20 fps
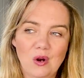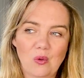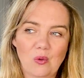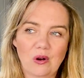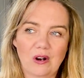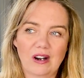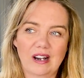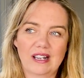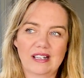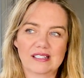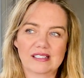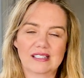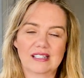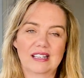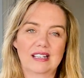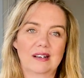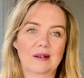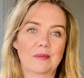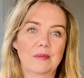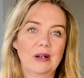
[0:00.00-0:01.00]
Whereas
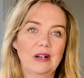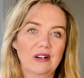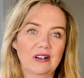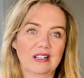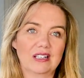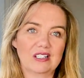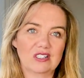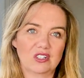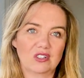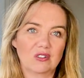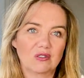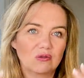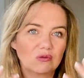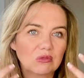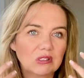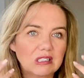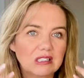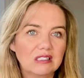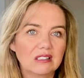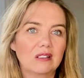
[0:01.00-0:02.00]
an American,
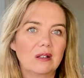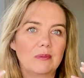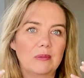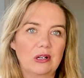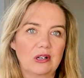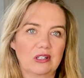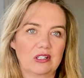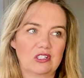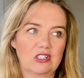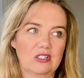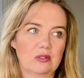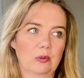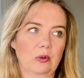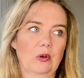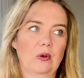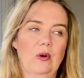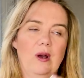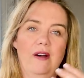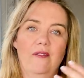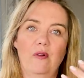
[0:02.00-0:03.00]
real American
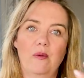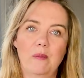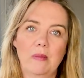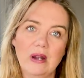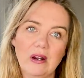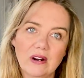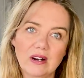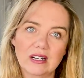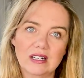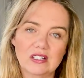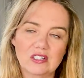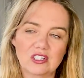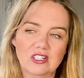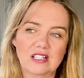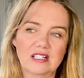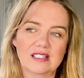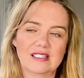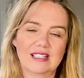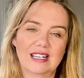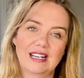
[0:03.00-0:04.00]
cheeseburger will have American
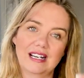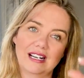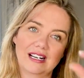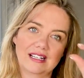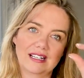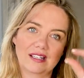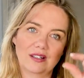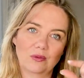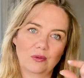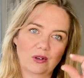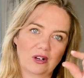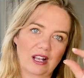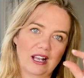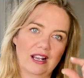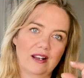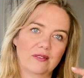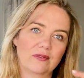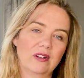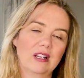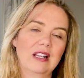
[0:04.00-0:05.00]
cheese and it will have,